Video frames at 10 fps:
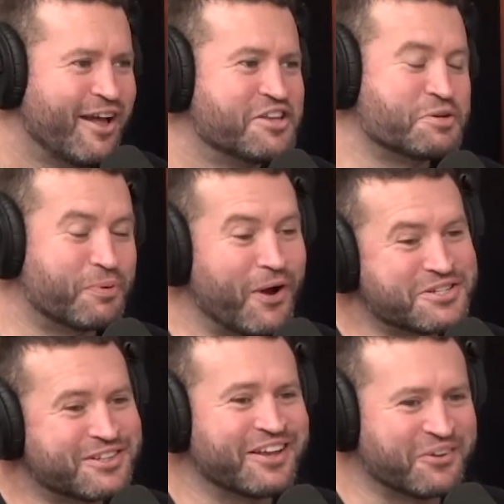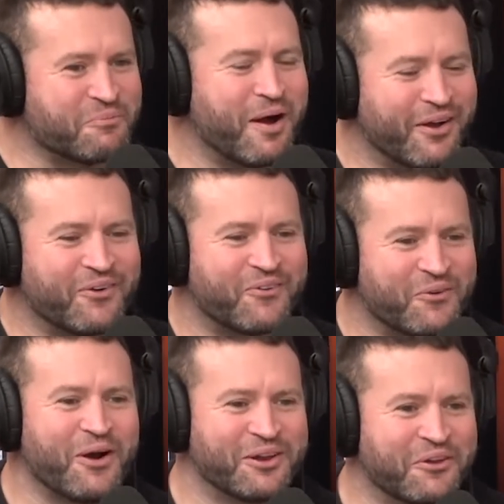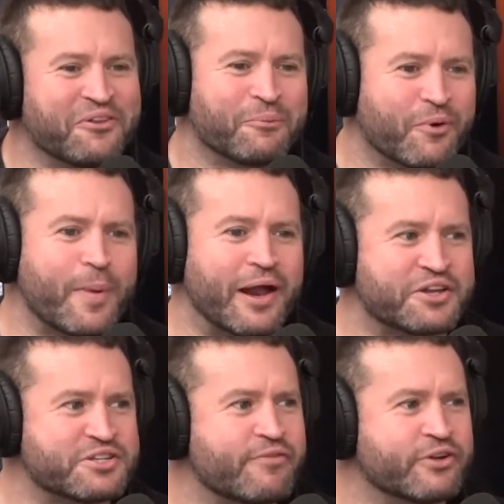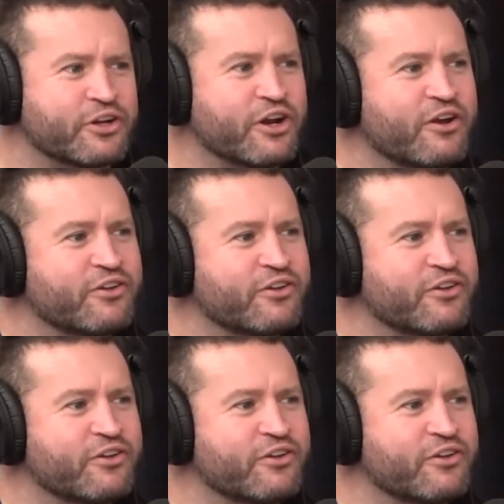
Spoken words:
Surprisingly, quite a lot of them were about a 7, you know?